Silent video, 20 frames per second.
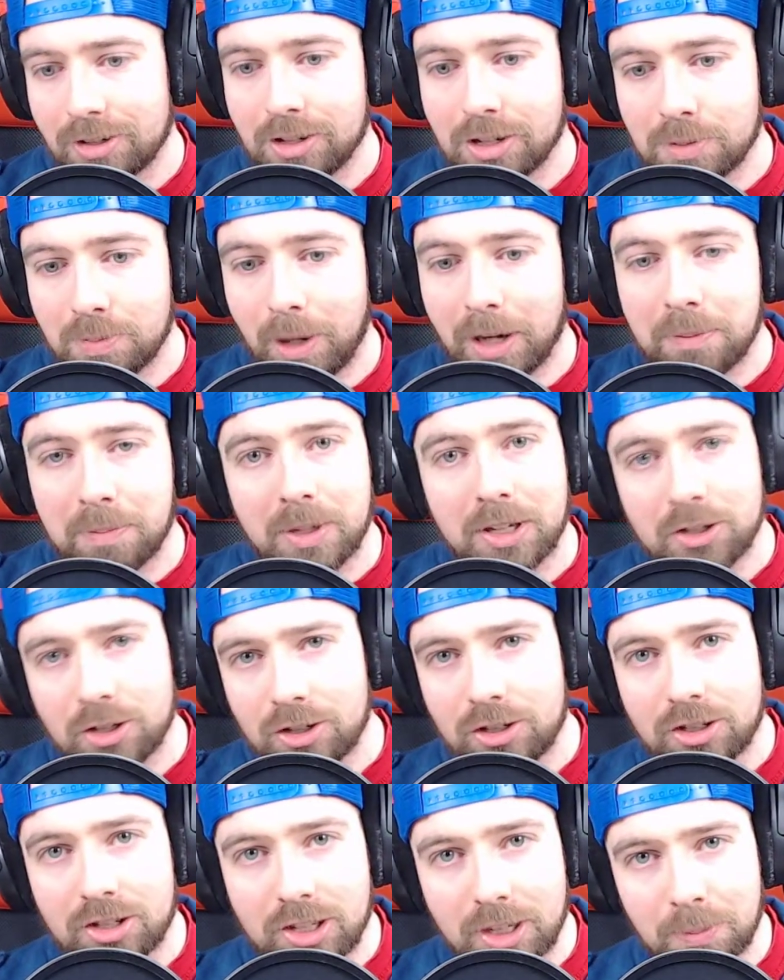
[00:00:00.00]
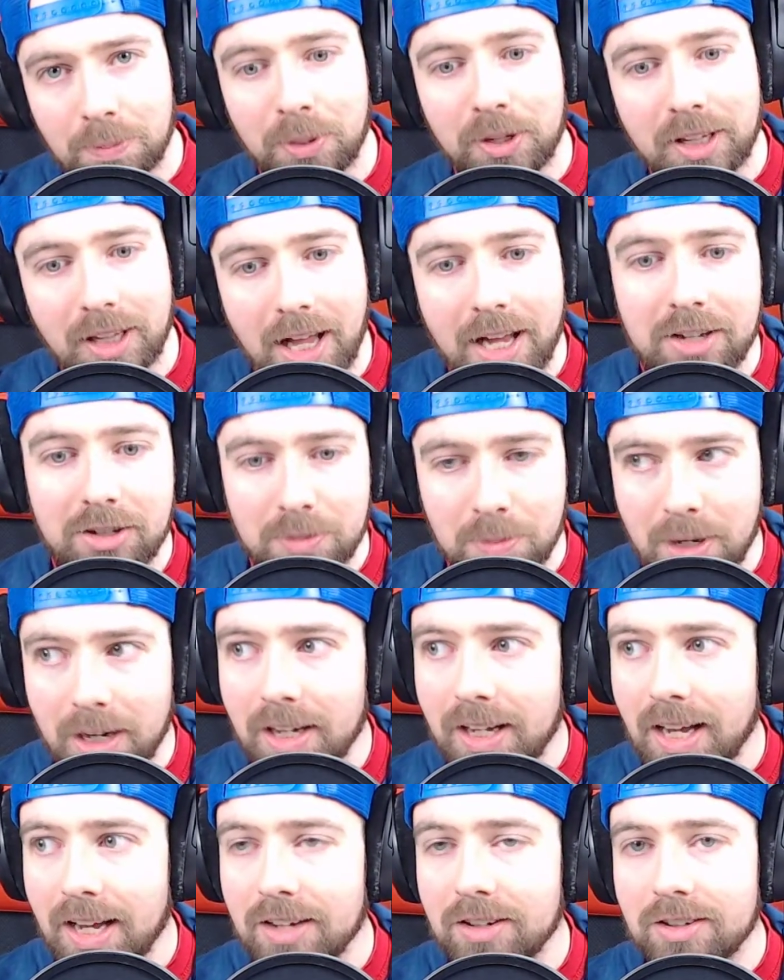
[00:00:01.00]
Despite being such a simple class,
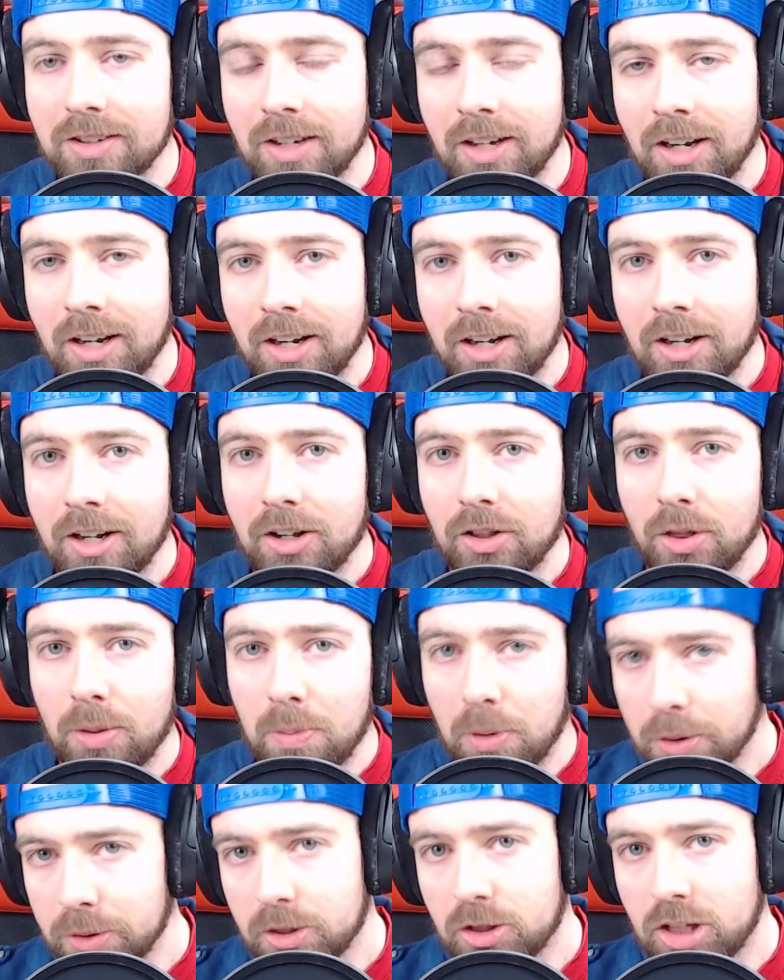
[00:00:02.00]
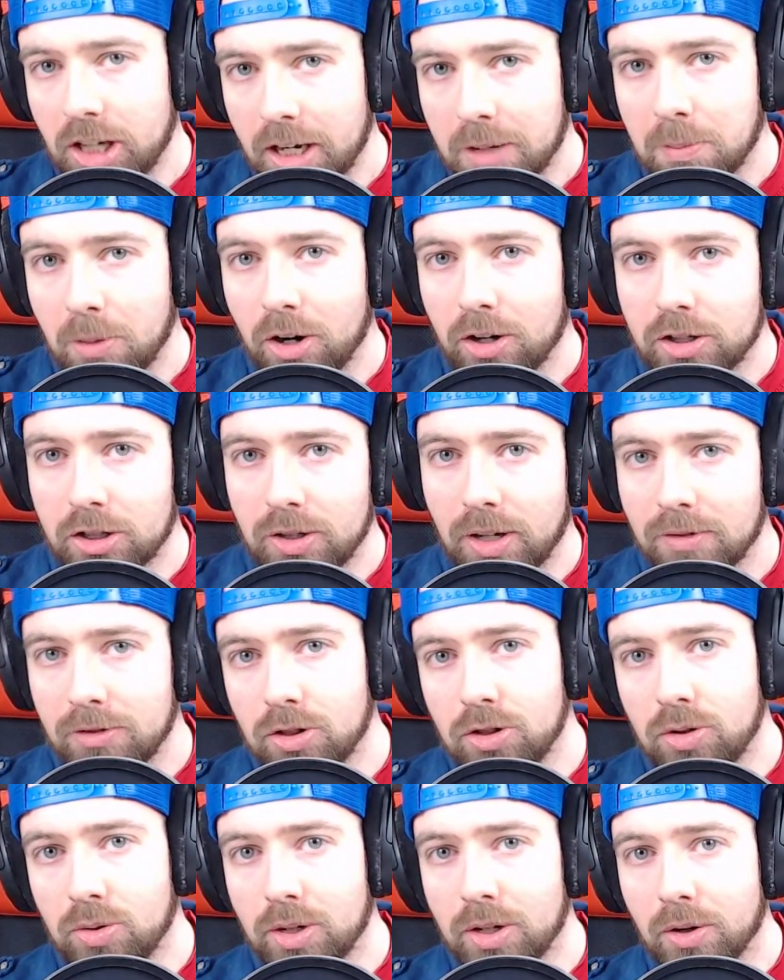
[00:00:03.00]
Medic has the most check marks you have to
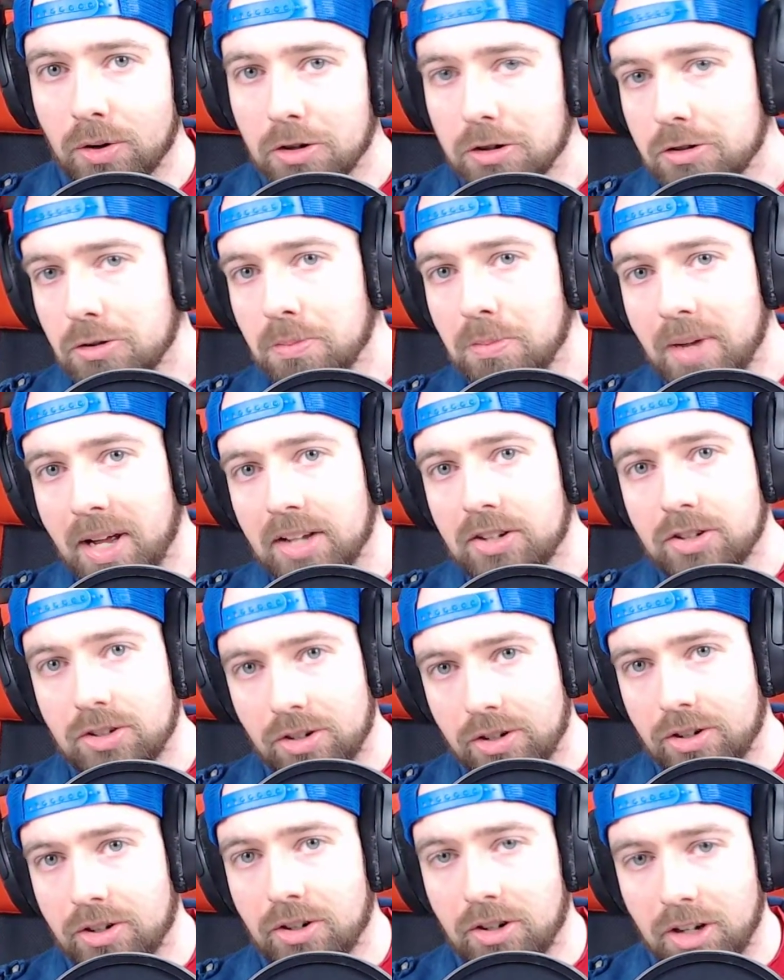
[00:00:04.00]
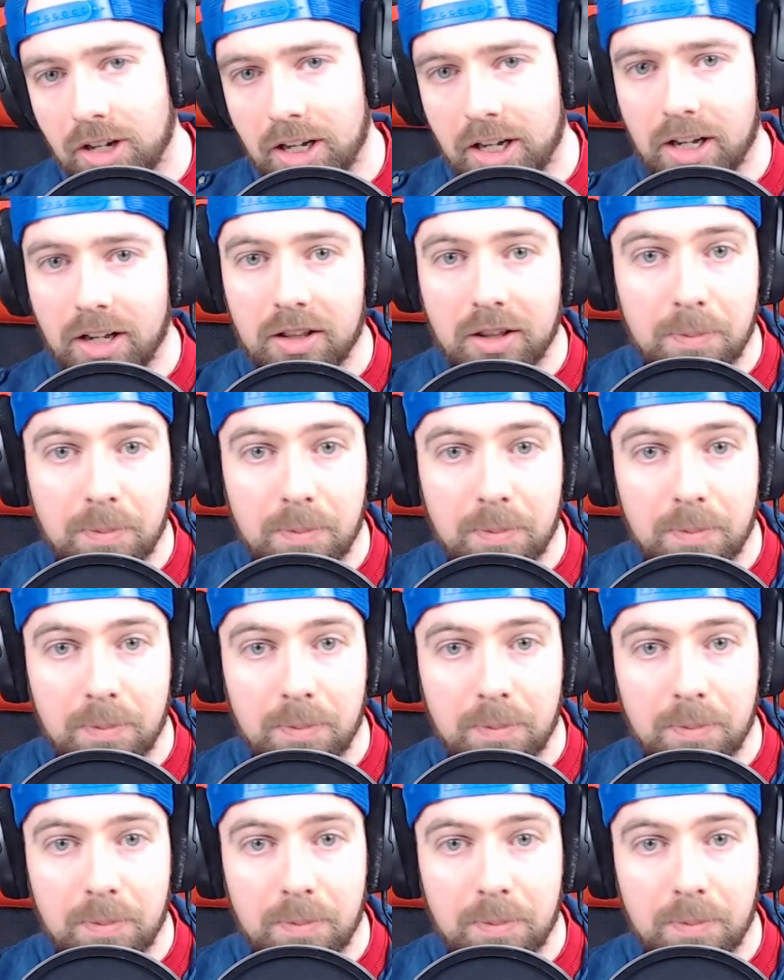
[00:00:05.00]
do in order to master the